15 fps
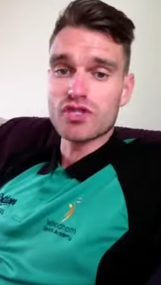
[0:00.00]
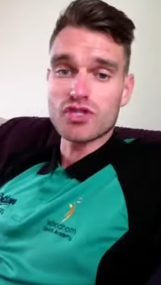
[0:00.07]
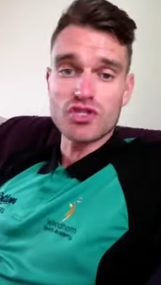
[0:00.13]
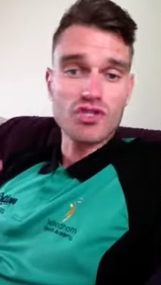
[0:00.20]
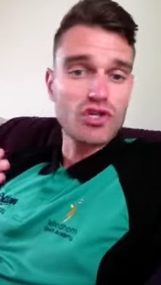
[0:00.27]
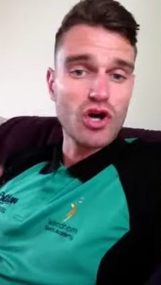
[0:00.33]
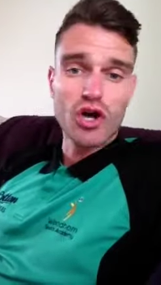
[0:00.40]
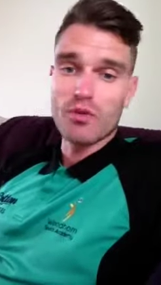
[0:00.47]
It's
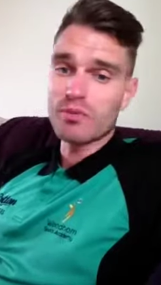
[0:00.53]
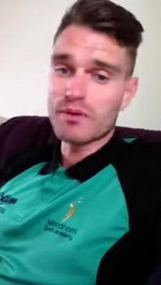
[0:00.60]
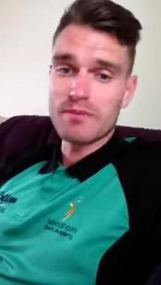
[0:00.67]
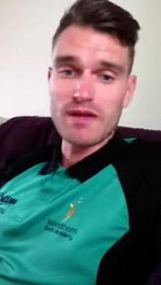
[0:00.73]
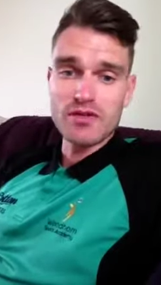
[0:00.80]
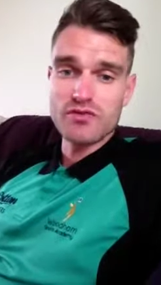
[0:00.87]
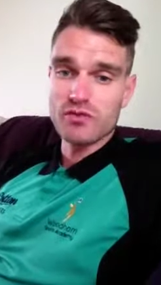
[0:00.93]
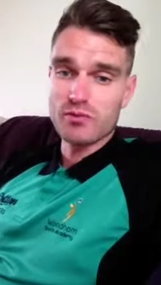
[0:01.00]
got to be
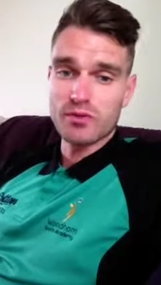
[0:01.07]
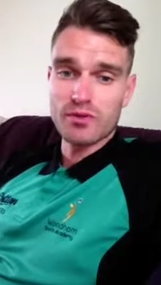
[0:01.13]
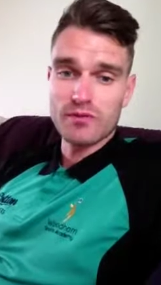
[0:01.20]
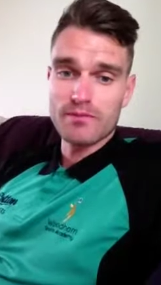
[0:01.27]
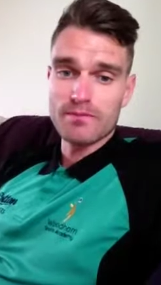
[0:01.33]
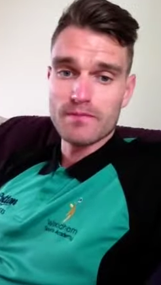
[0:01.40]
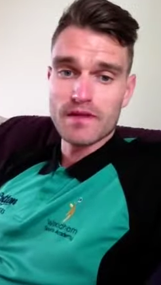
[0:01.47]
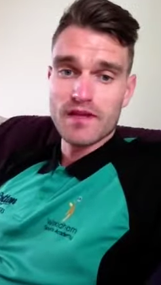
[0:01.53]

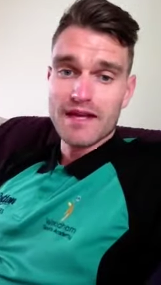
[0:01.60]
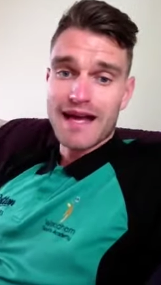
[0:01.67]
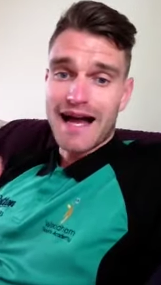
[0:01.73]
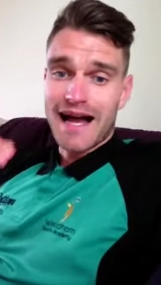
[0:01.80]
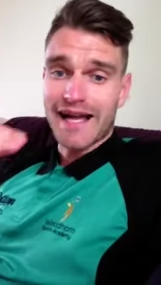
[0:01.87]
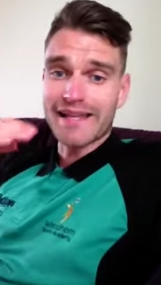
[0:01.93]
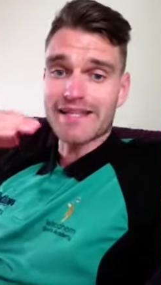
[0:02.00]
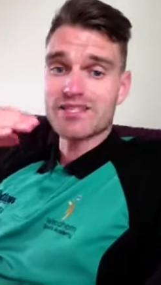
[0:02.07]
measurable,
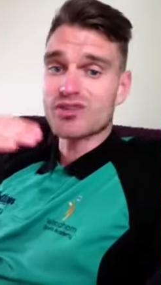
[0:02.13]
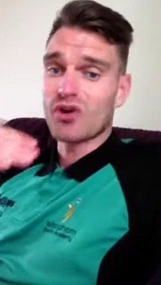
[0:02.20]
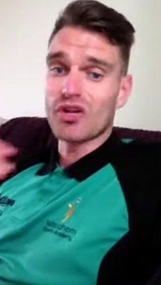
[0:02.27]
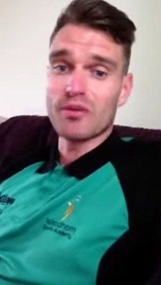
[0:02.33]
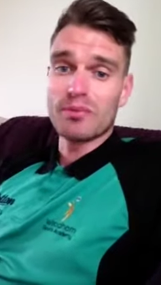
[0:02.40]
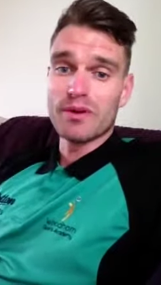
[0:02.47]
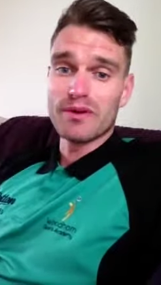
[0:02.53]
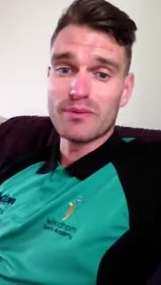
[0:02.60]
and it's got
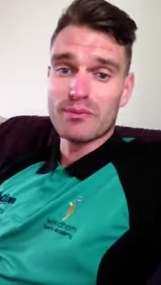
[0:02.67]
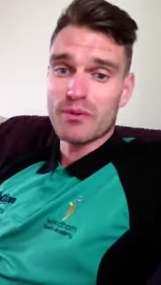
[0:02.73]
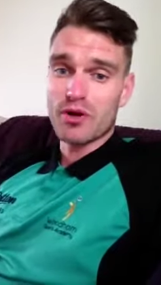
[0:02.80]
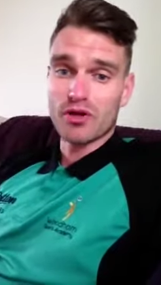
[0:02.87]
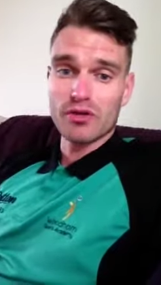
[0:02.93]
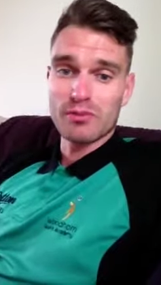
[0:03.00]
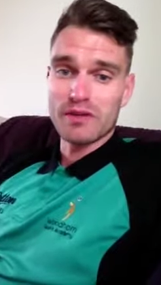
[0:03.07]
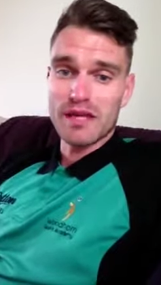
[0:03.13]
to
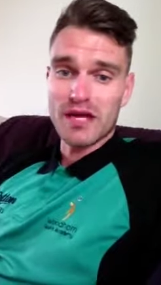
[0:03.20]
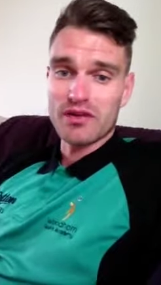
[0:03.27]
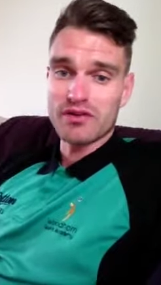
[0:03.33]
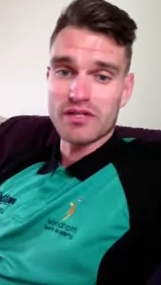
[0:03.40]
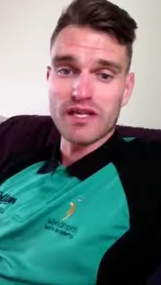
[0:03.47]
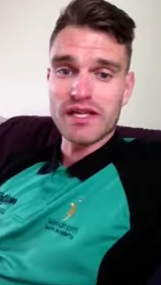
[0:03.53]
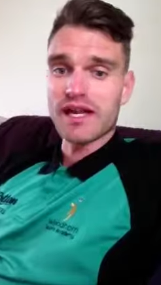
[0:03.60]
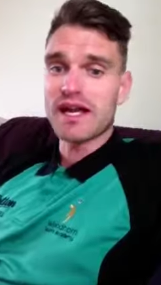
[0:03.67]
be
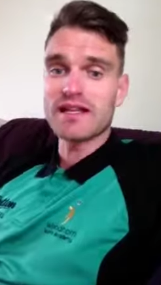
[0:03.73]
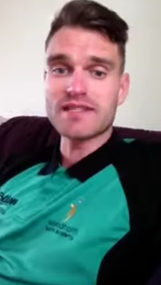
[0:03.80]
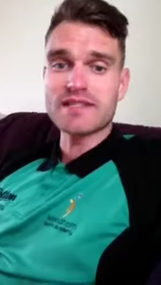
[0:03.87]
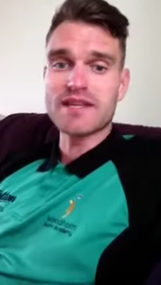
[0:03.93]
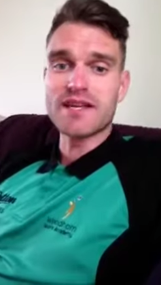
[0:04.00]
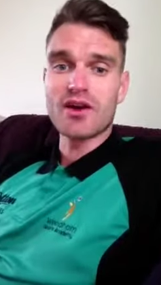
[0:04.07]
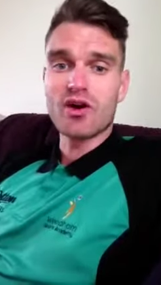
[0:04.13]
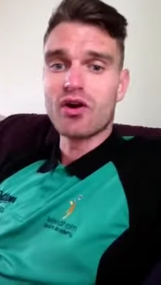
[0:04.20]
accurate. You can't
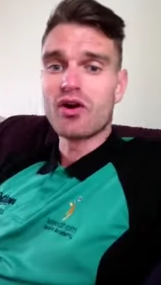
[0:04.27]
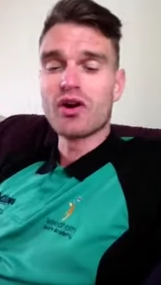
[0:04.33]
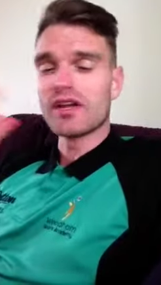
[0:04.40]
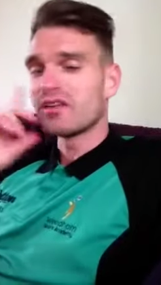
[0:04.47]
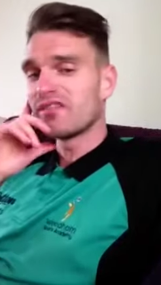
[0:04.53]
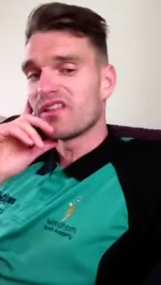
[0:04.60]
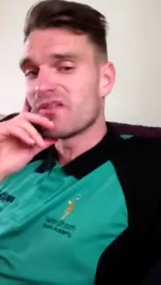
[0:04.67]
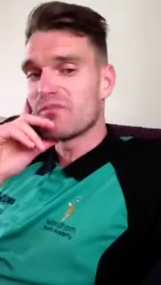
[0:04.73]
say, oh,
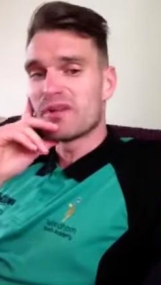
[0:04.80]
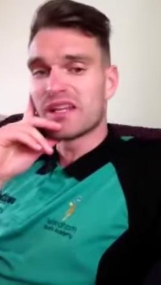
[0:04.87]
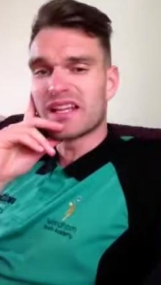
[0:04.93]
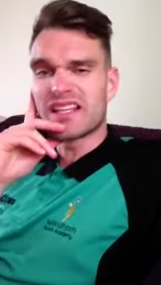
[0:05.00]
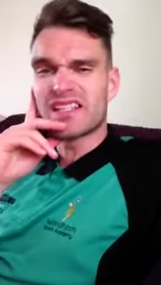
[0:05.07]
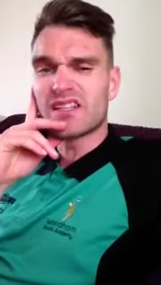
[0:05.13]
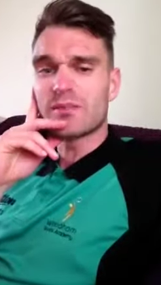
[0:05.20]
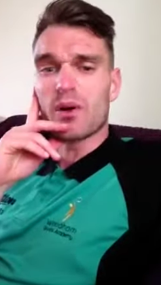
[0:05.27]
in a minute
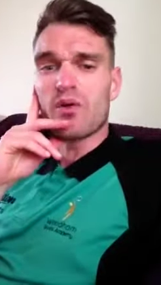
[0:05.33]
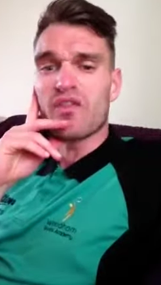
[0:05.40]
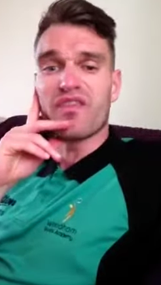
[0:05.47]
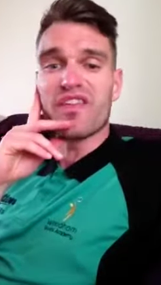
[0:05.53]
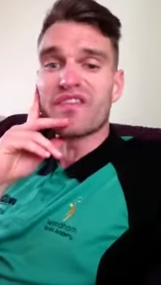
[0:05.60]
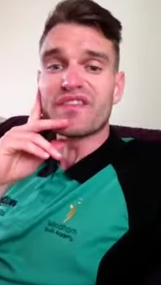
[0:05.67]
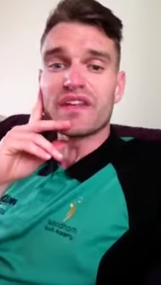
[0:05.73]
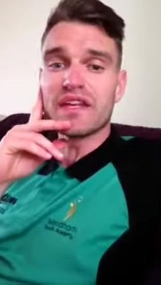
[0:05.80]
I did about
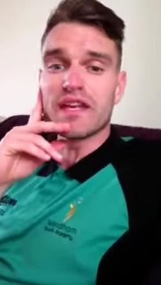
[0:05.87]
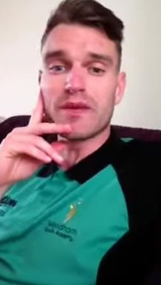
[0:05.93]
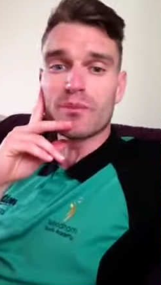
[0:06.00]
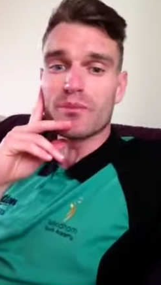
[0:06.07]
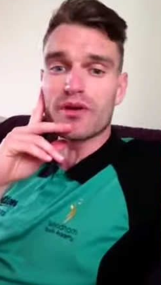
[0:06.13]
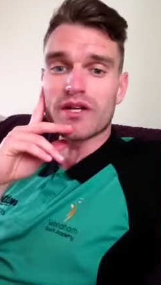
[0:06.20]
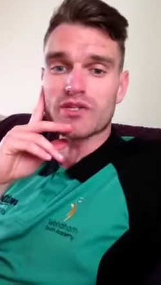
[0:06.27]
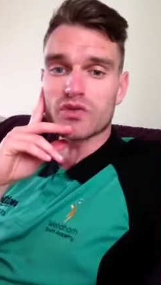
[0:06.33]

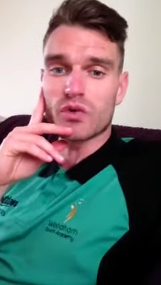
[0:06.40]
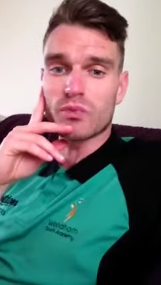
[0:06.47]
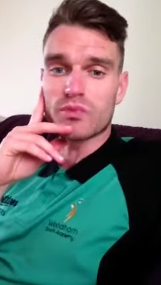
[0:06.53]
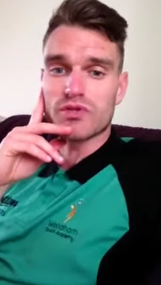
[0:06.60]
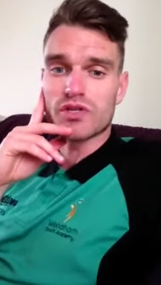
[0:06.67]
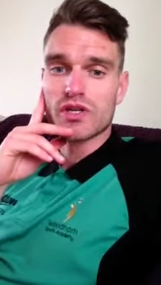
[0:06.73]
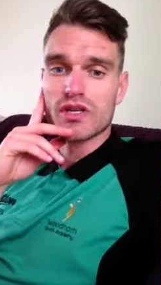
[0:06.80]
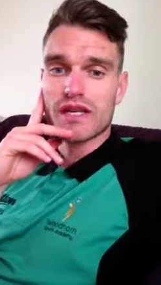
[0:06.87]
58 press-ups.